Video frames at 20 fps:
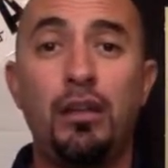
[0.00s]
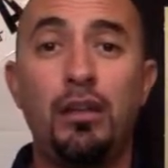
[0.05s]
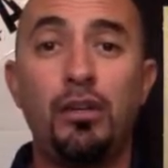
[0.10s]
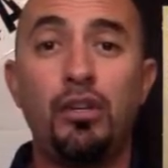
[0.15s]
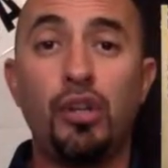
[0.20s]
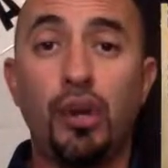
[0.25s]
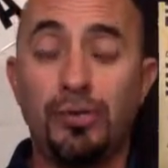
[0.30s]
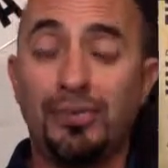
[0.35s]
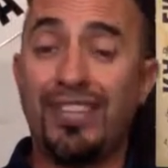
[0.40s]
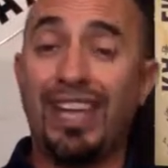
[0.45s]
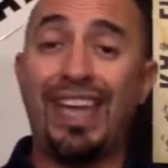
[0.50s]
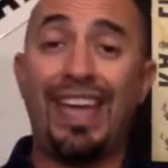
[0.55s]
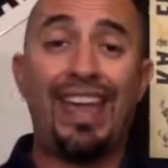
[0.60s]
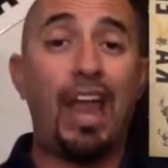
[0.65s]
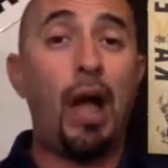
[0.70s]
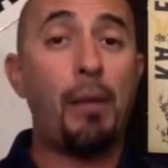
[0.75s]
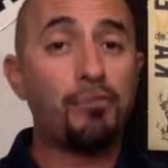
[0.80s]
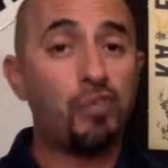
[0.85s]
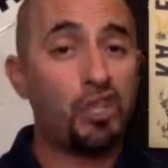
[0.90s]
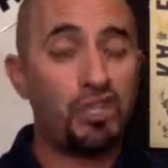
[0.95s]
You know what I'm saying?
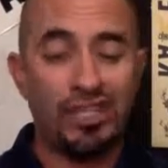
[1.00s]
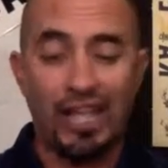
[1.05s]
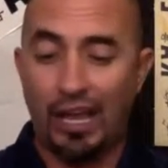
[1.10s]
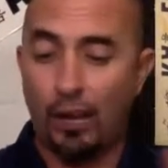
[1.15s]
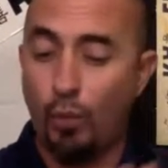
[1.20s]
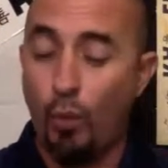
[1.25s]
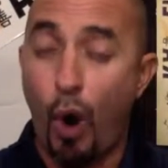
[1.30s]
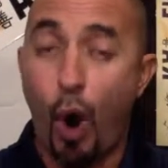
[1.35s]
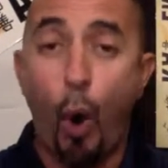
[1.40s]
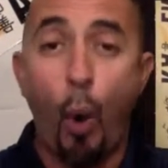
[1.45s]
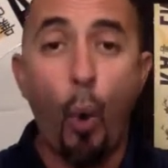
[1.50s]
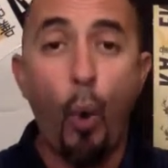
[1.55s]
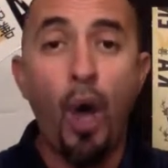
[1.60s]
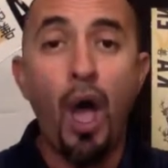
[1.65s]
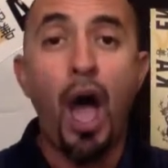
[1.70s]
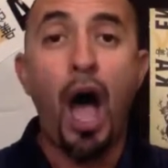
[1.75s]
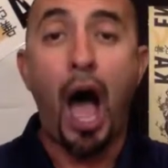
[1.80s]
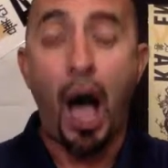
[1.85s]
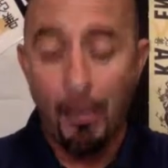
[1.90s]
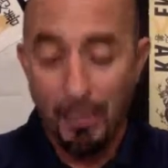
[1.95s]
And I'm just like,
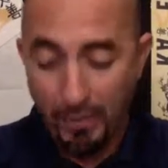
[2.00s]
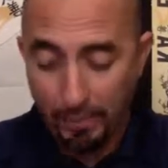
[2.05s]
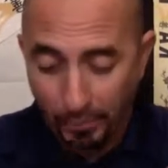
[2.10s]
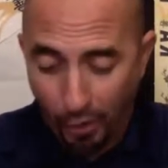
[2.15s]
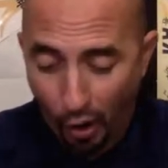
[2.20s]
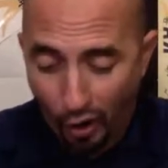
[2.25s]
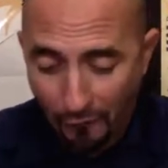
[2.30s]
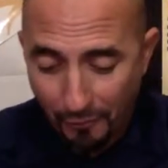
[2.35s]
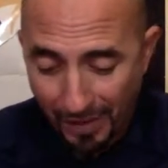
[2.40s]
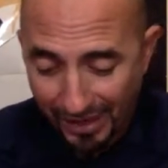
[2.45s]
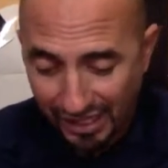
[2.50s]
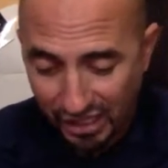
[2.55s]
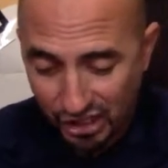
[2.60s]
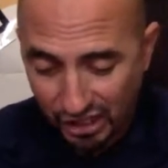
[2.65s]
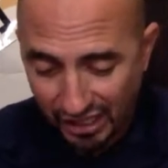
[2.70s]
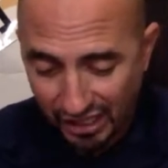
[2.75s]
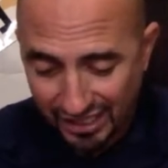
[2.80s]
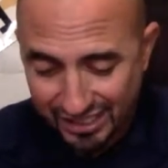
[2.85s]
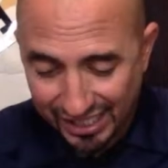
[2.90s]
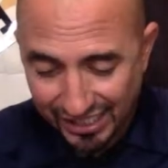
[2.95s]
whoa, I'm engulfed by this
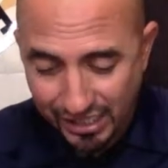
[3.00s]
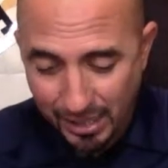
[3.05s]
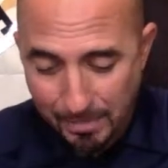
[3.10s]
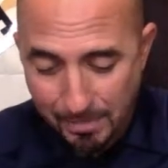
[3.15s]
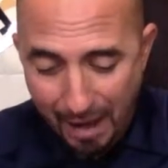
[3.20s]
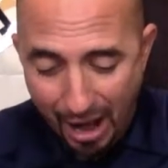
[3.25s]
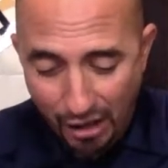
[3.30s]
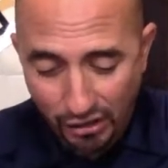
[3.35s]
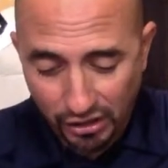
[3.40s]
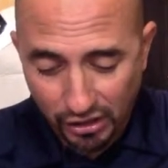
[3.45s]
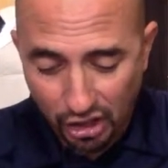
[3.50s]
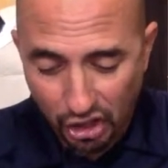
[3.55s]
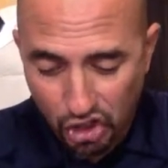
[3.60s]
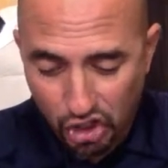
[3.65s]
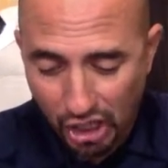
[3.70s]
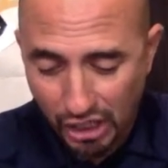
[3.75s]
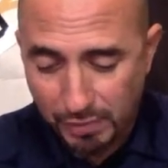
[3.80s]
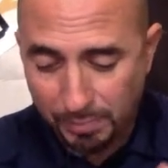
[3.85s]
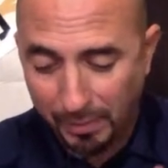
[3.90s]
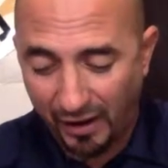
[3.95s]
because it says the mouth of the
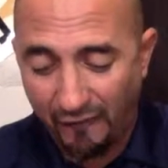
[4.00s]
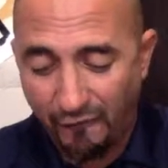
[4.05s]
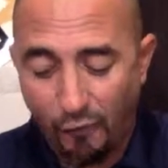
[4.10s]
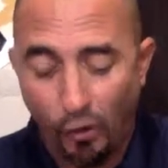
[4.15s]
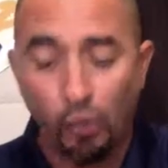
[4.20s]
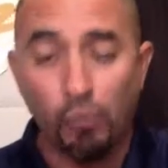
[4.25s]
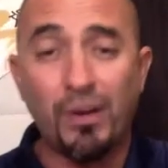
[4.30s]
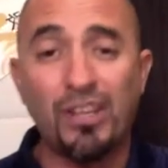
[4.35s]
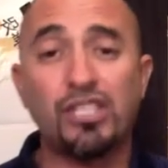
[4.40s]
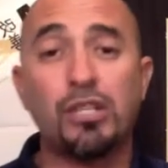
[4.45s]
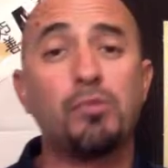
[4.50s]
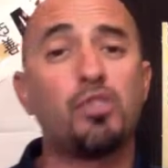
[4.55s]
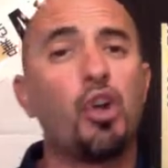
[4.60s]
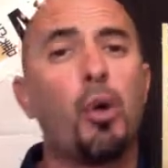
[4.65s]
just bringeth forth wisdom.